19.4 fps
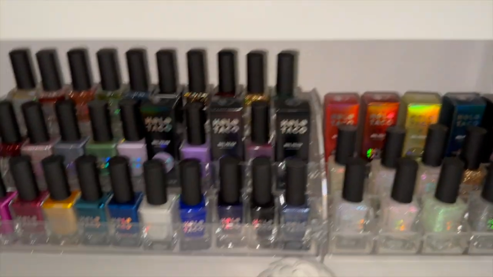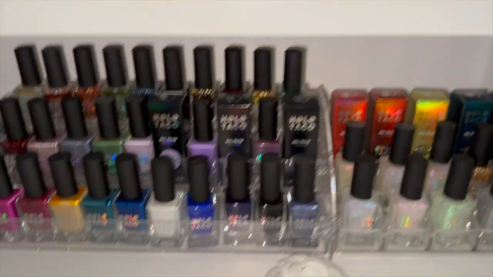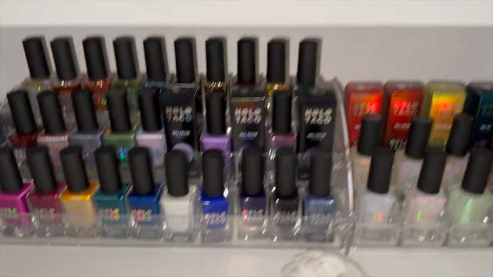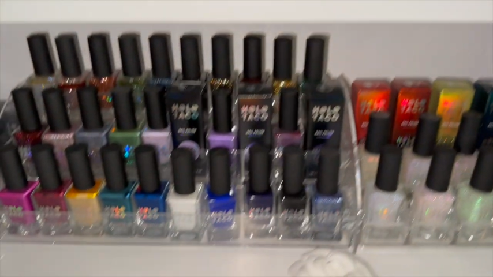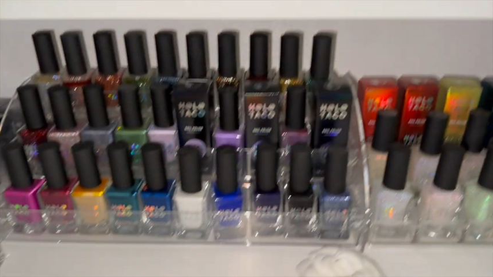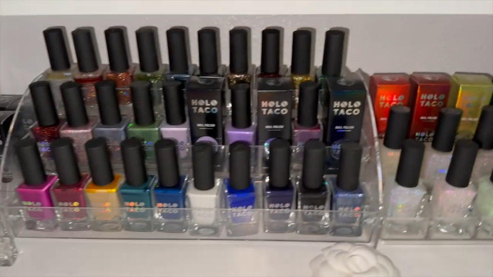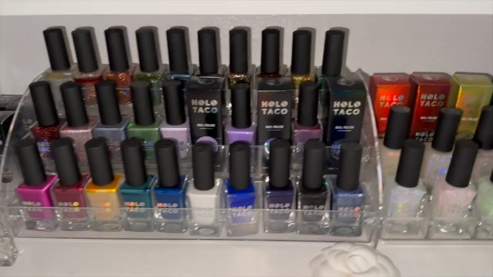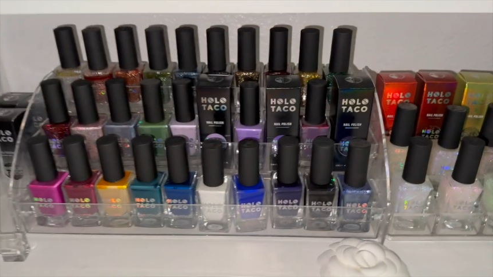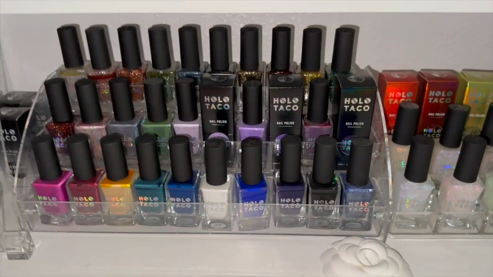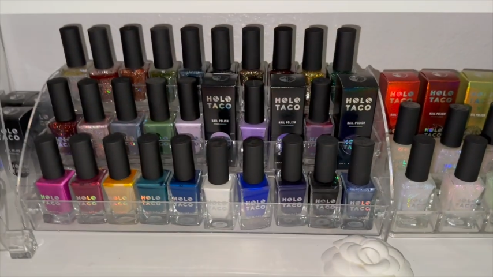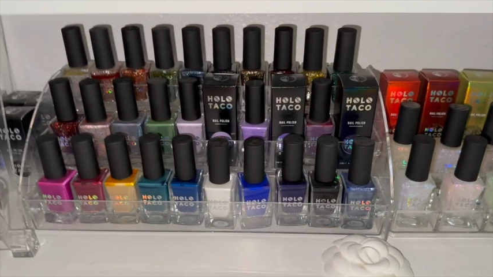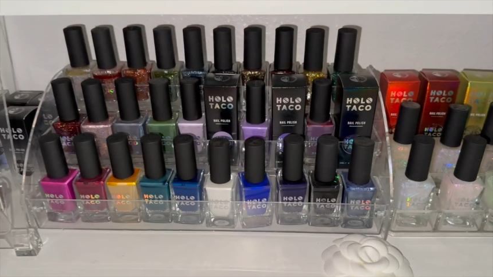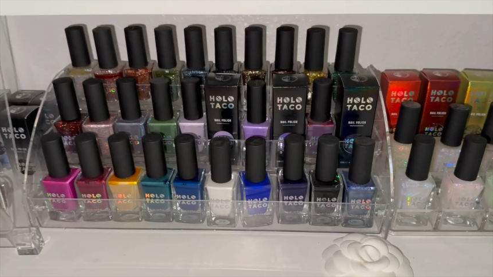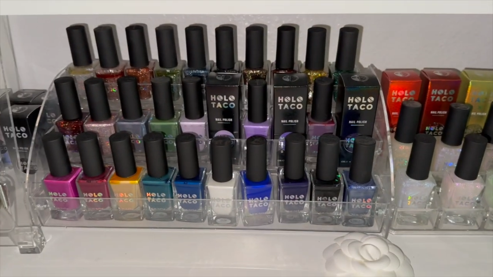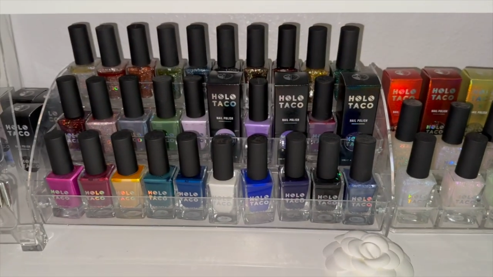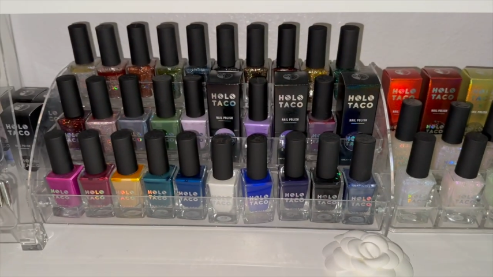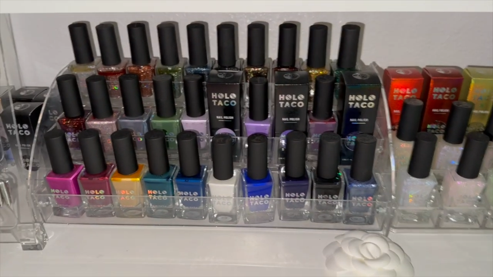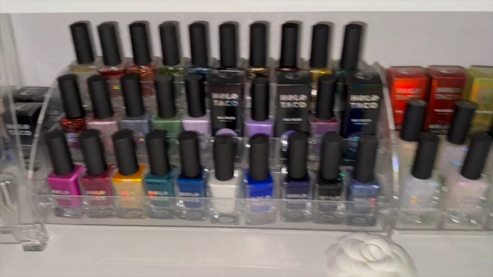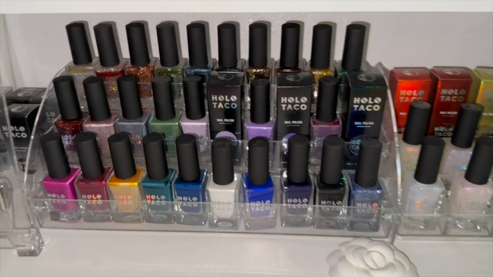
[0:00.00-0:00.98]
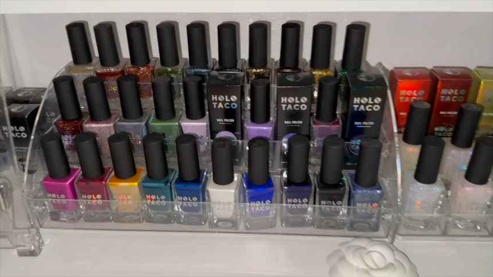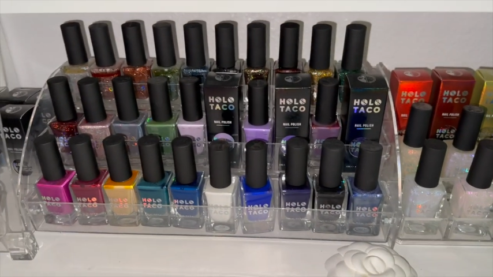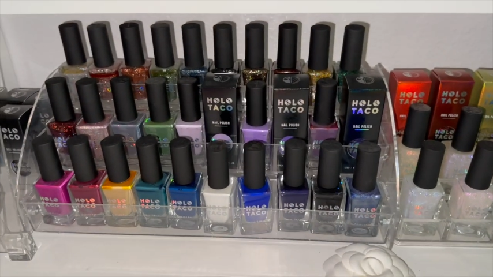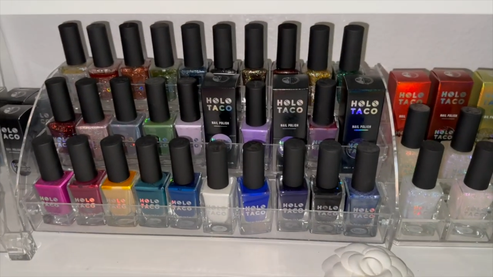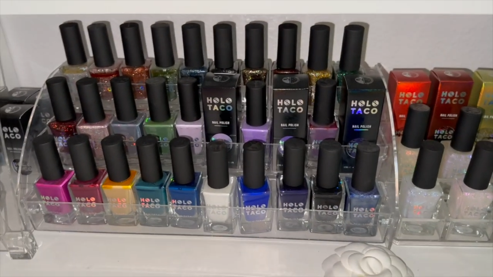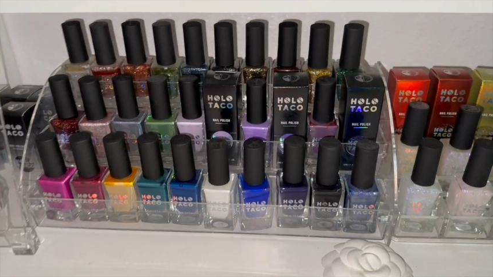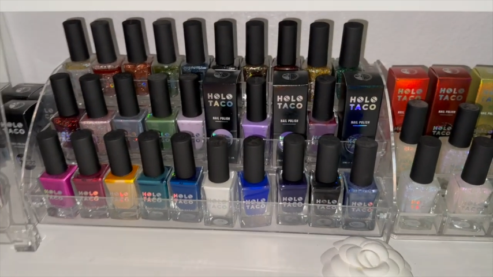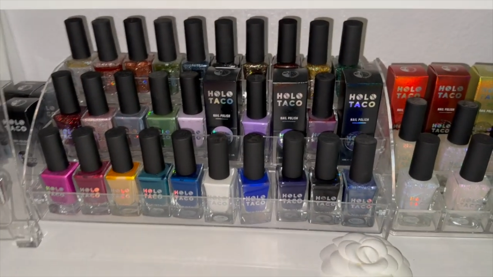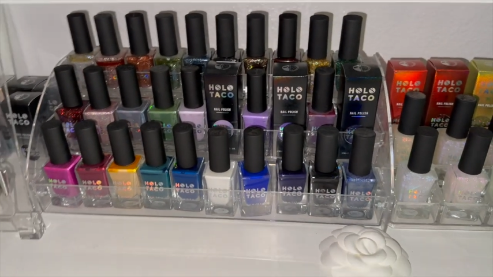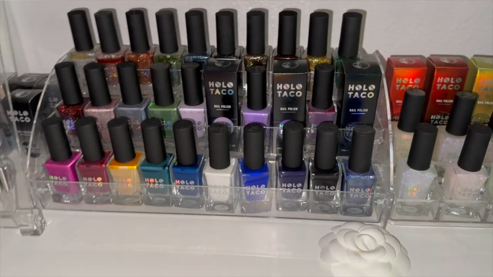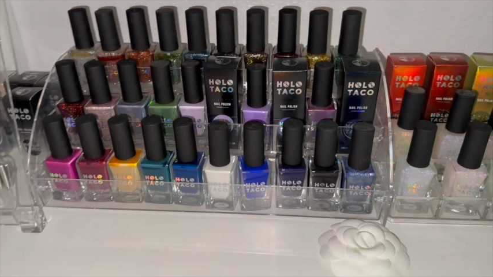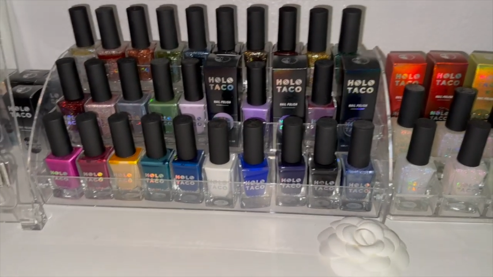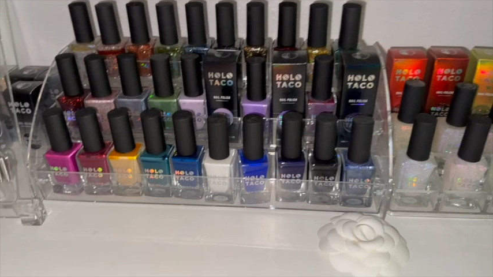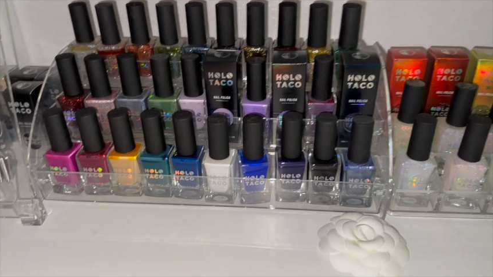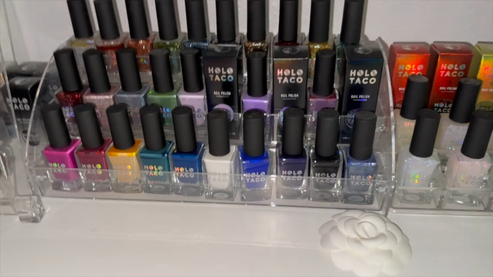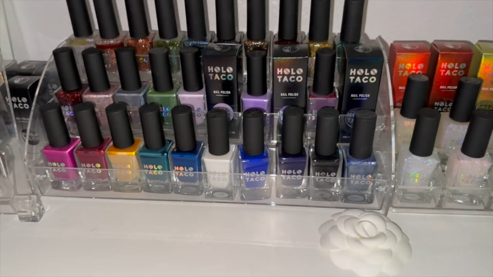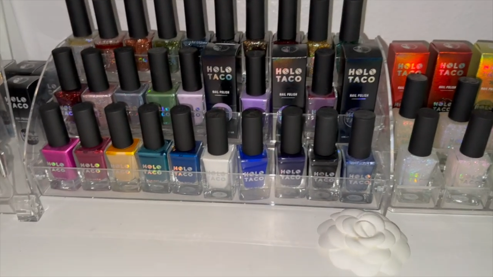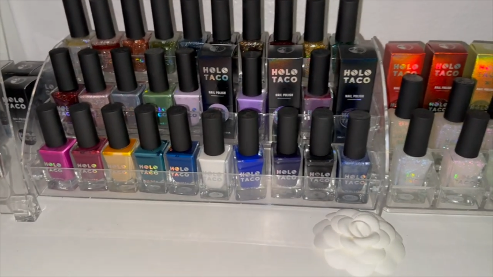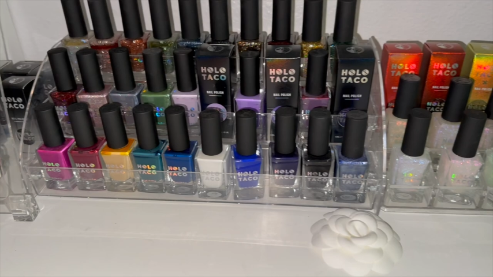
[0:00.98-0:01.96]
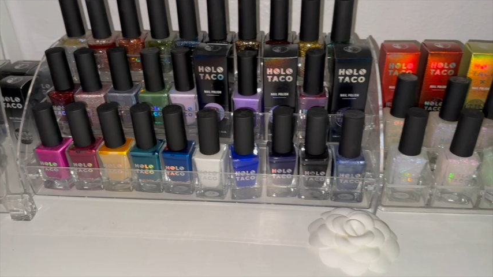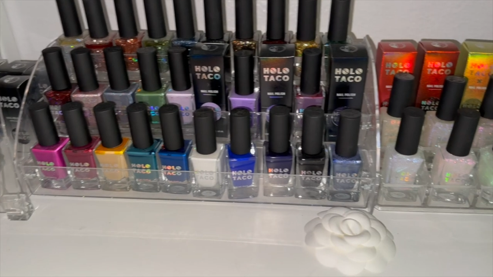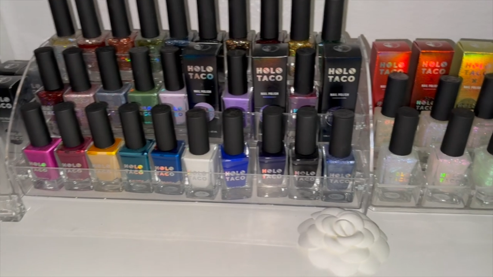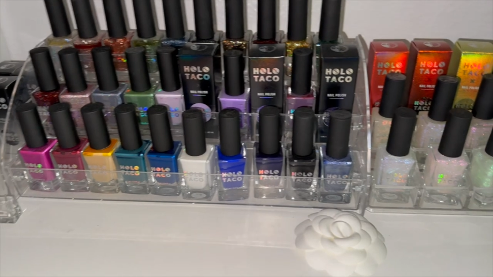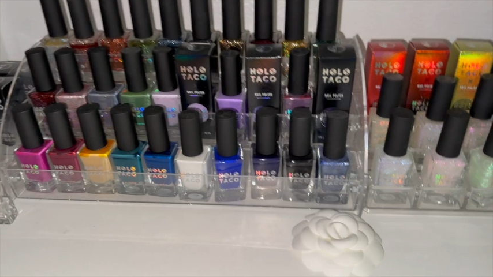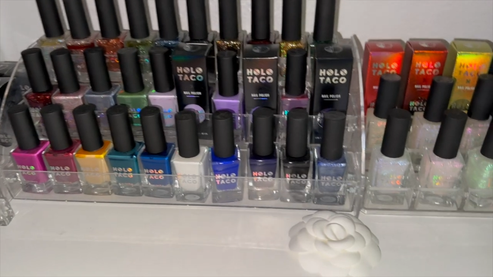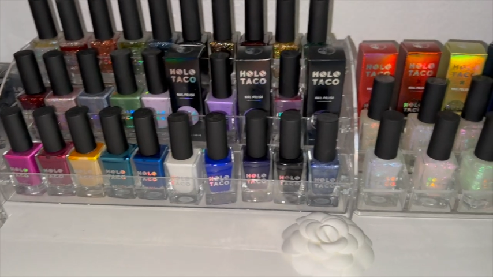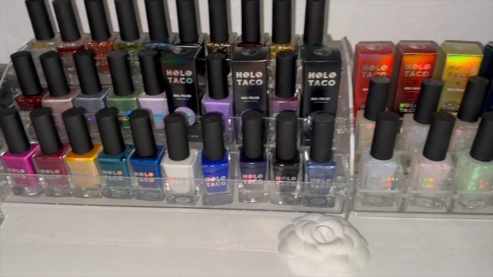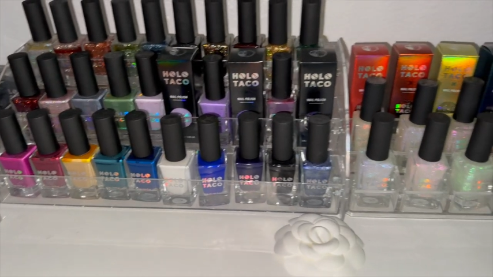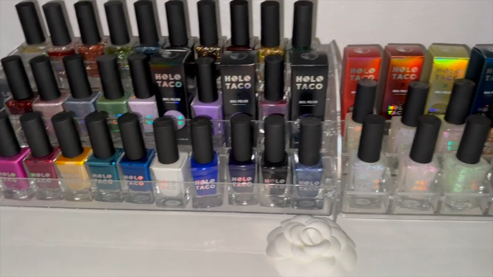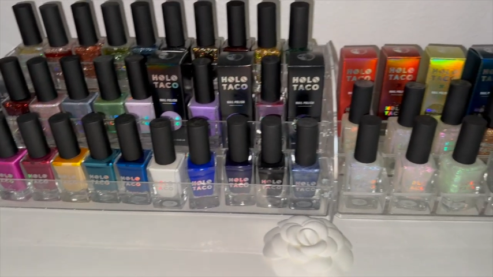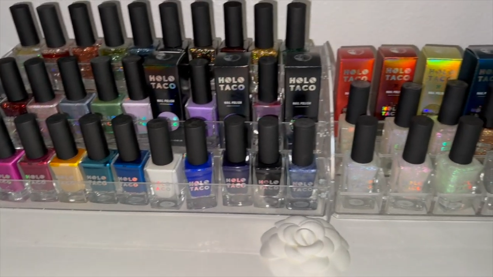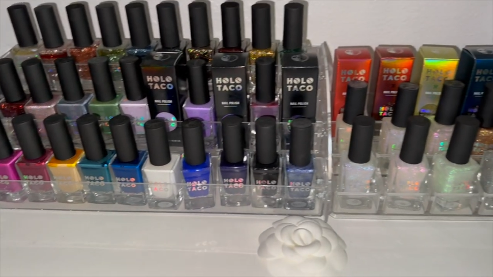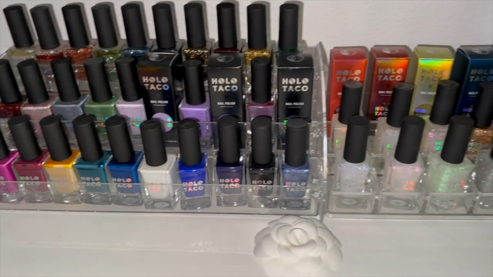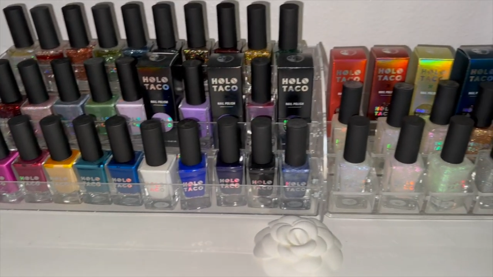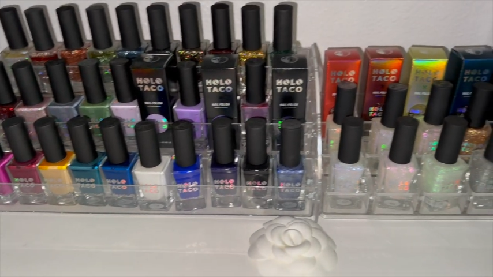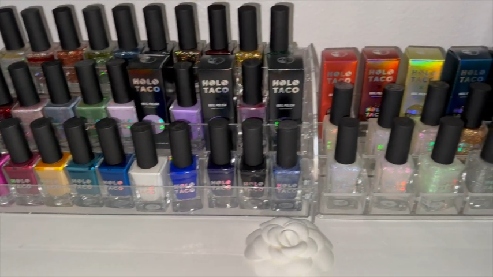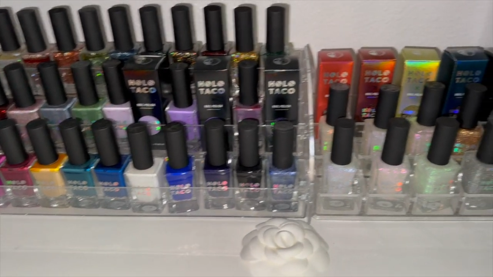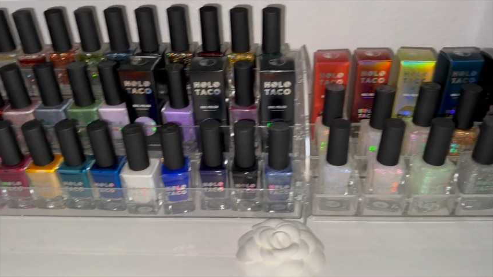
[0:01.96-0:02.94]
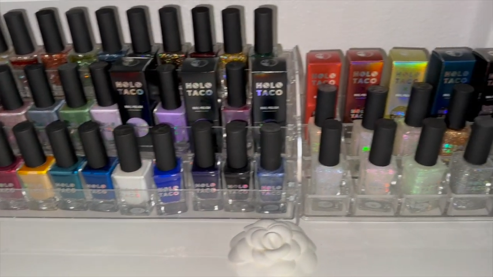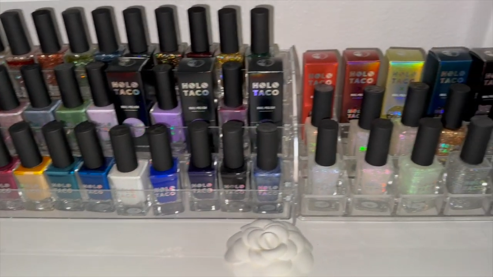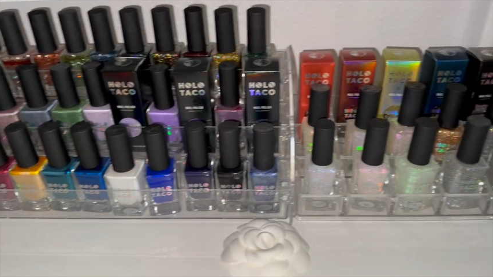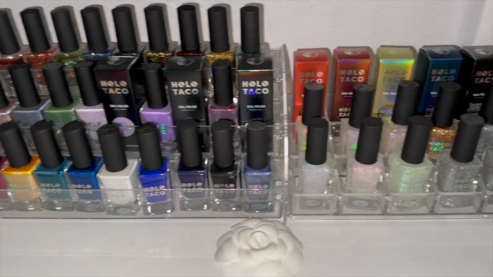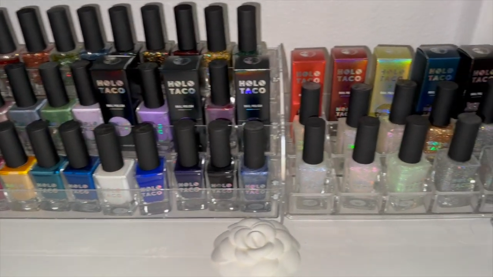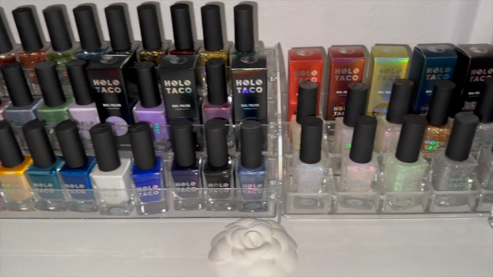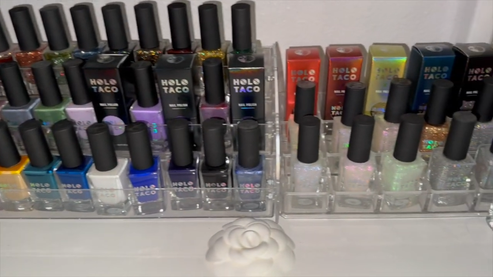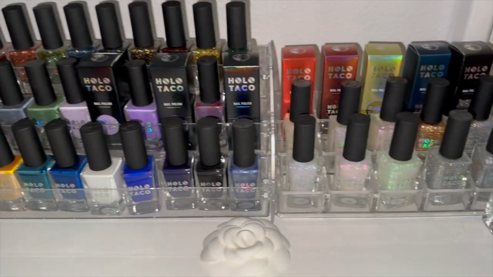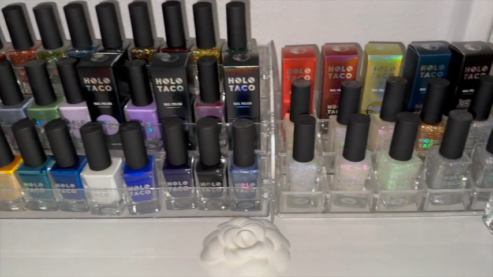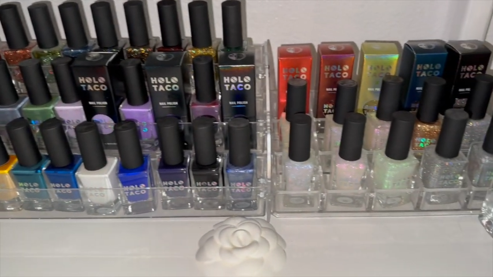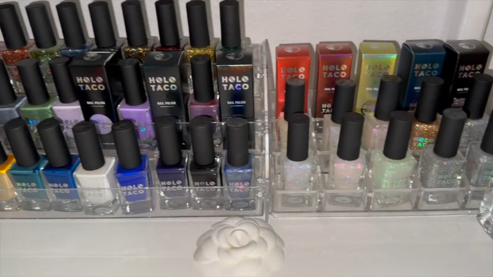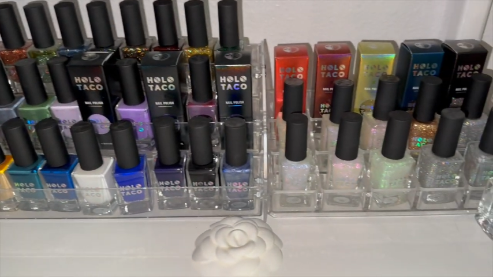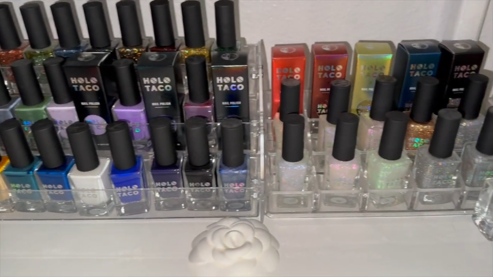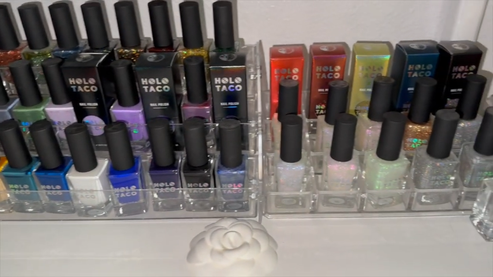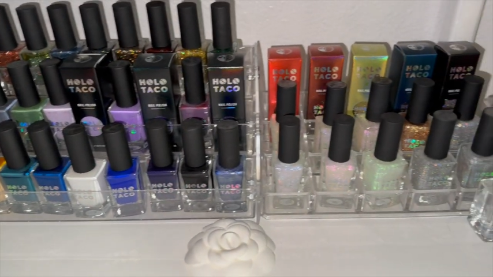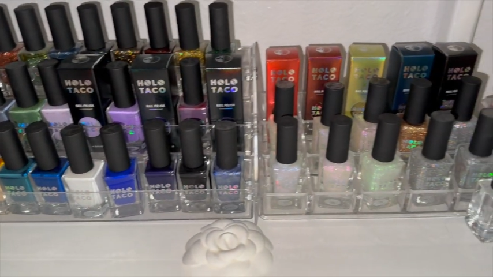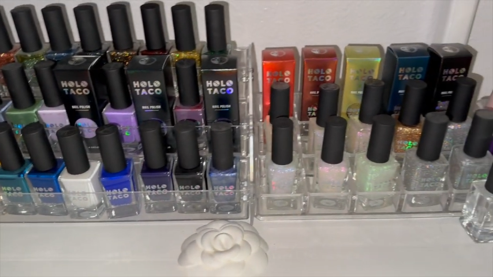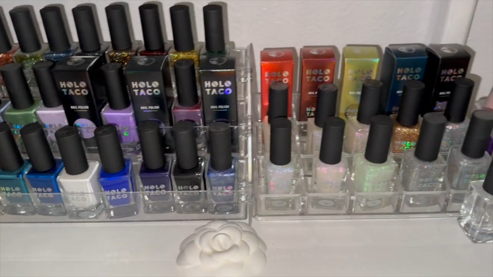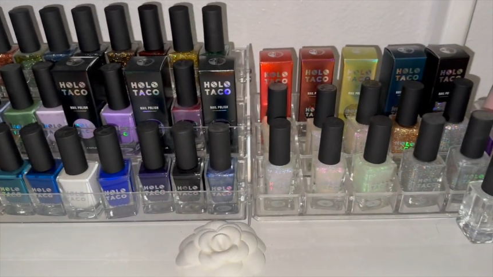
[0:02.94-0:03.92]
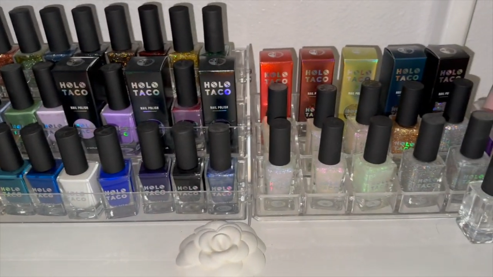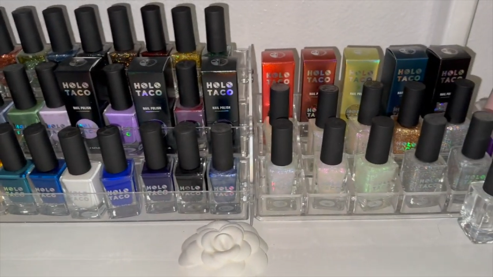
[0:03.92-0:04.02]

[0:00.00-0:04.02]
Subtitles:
[unreadable: no face in view]